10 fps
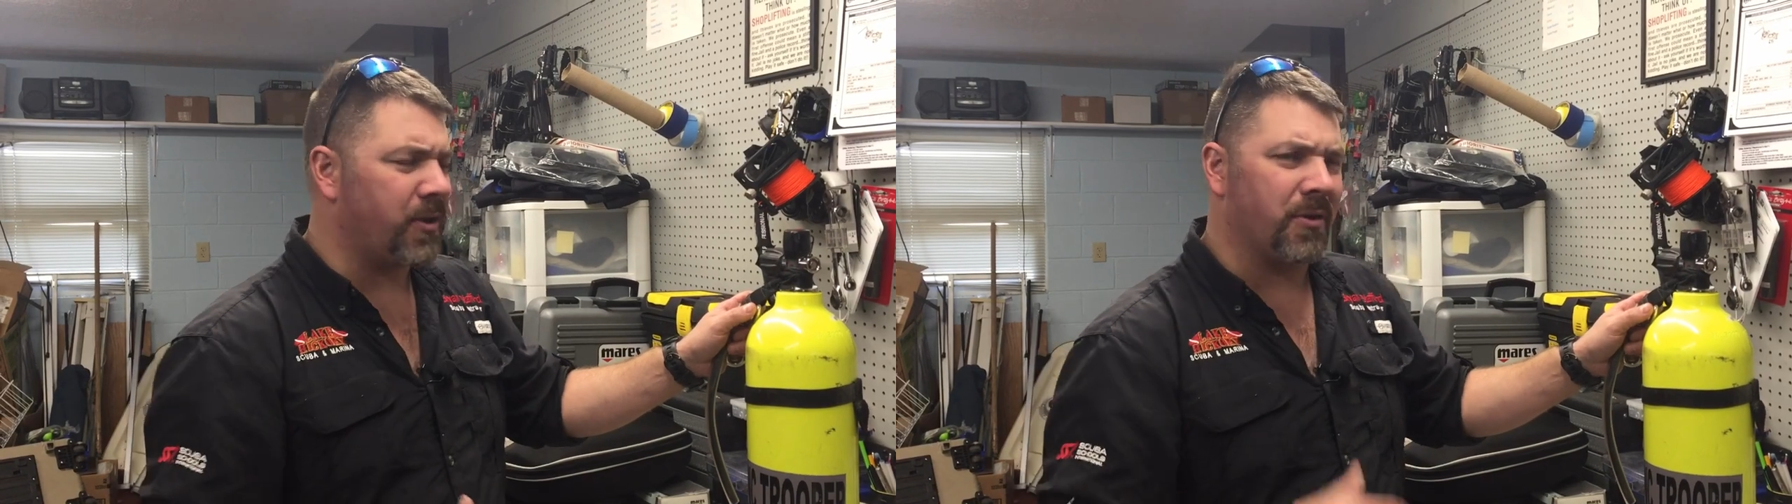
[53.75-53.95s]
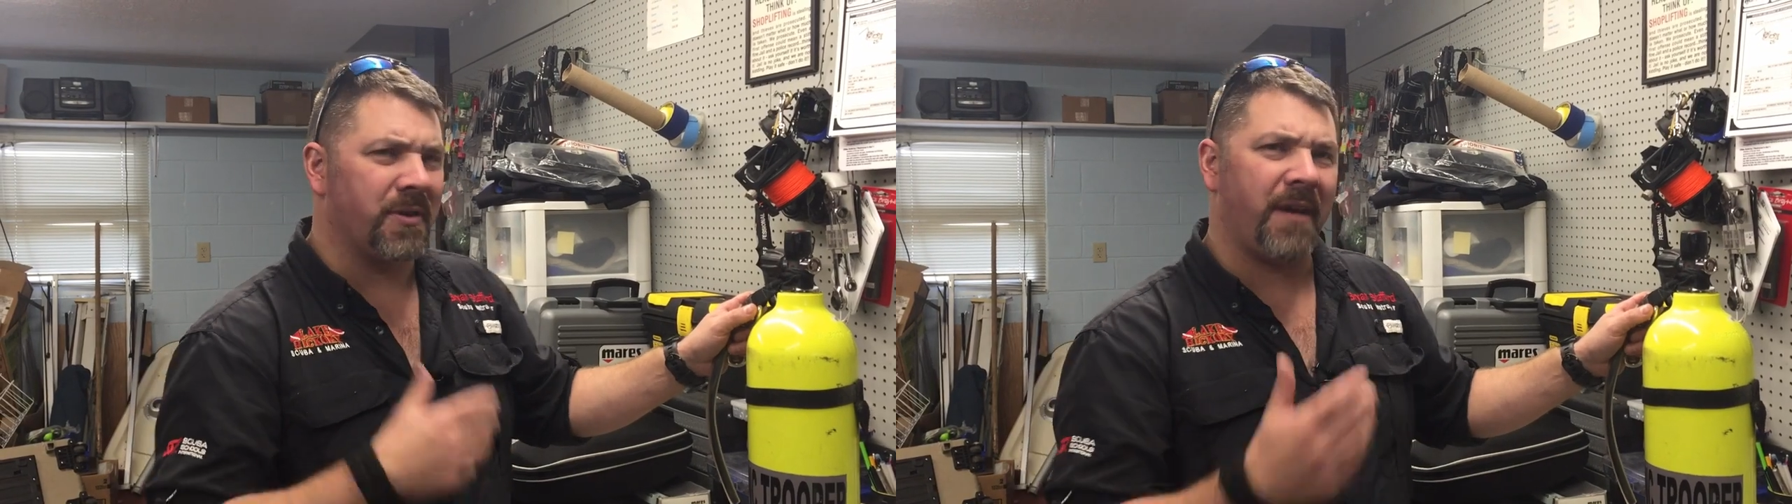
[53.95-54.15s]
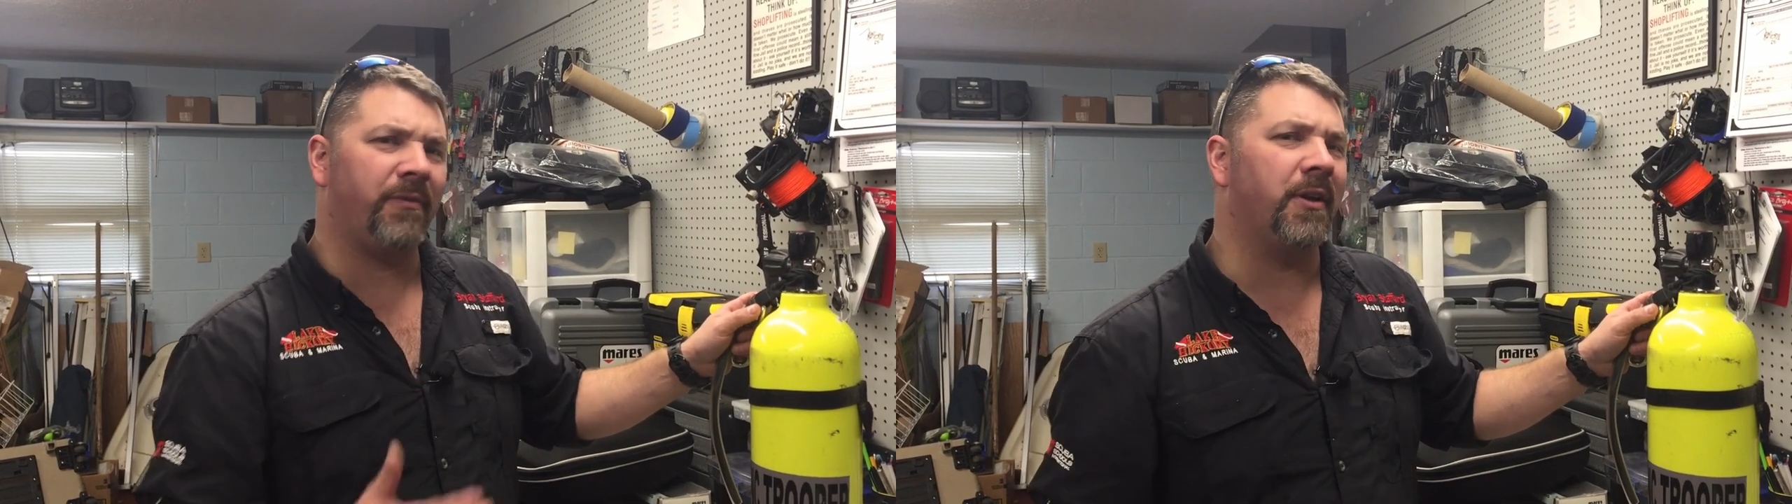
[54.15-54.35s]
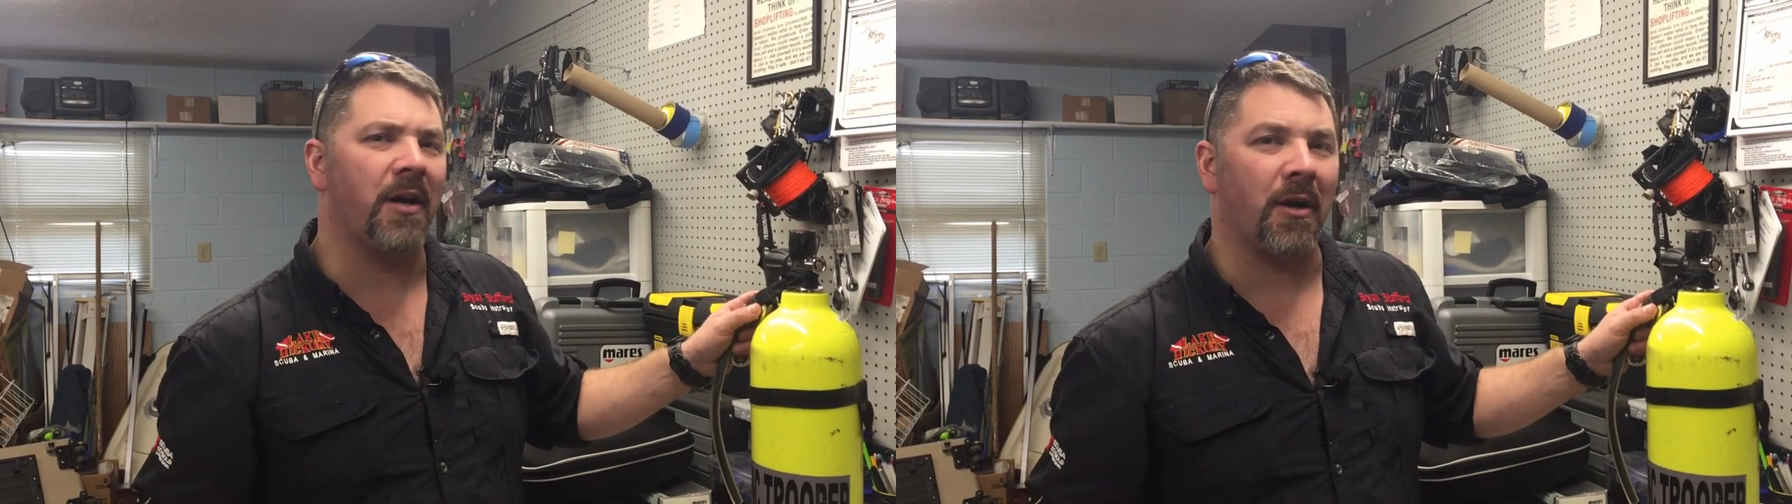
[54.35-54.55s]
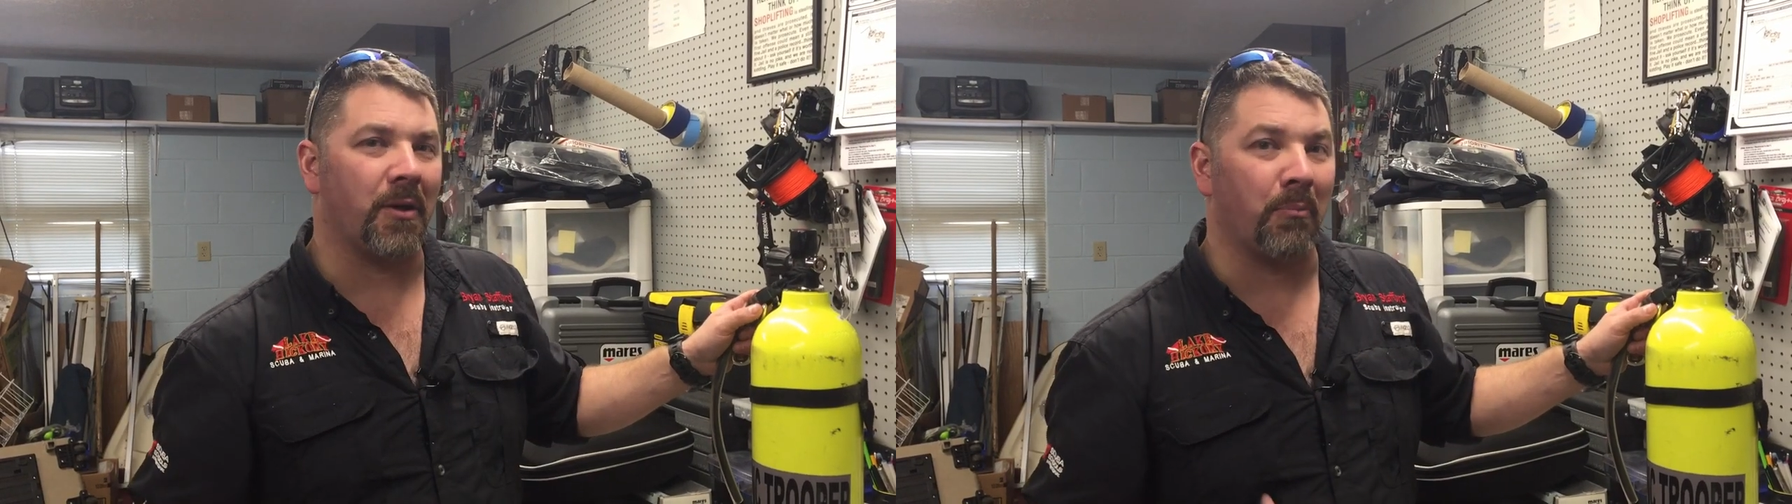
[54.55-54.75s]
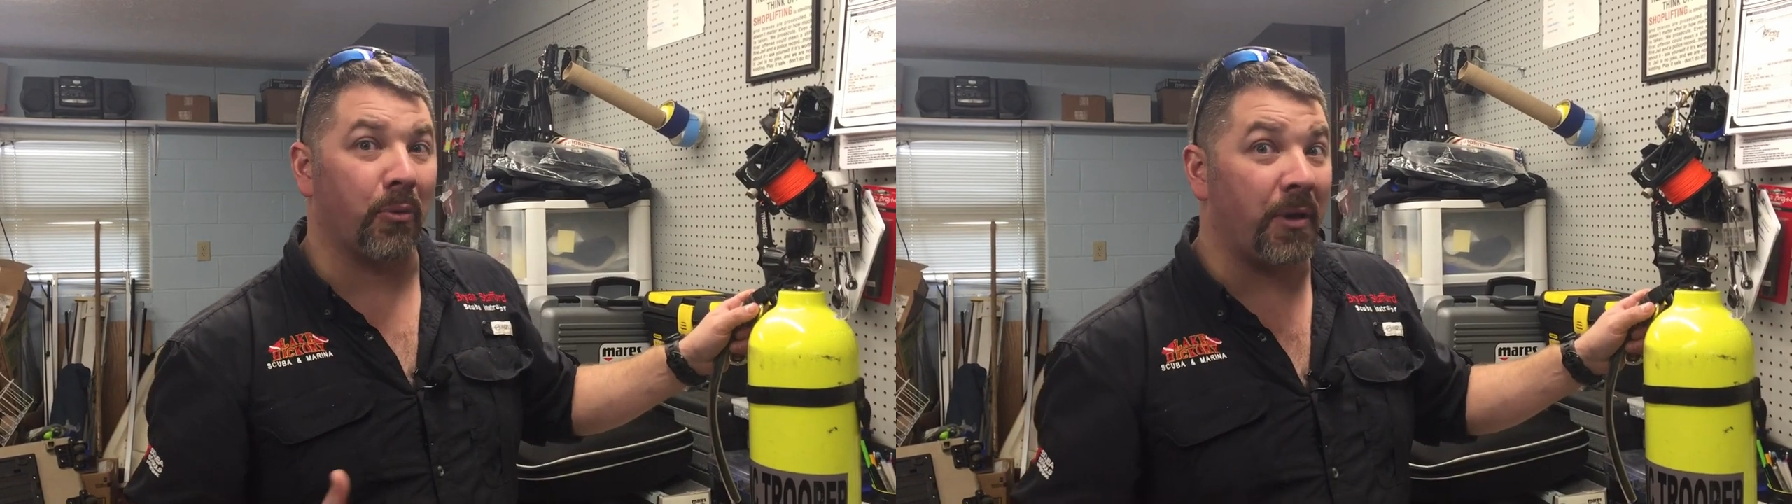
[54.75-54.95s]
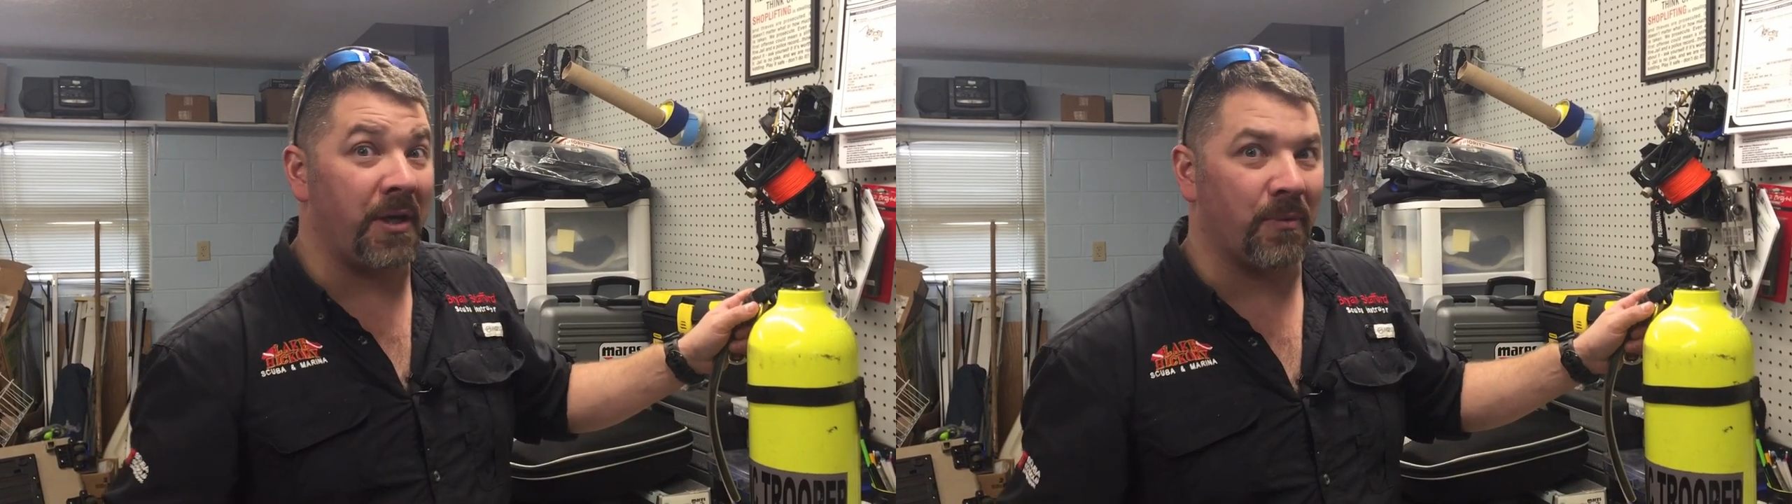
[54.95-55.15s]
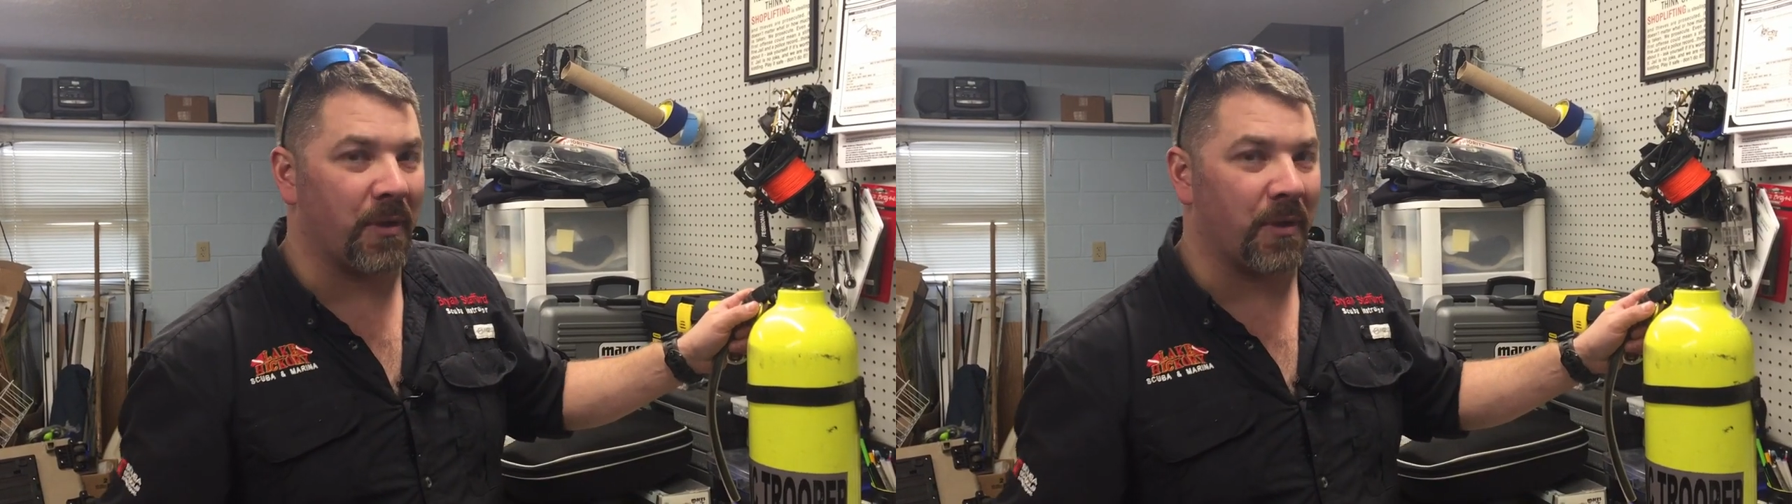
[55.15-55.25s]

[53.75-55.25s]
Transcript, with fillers: and you're definitely not going to breathe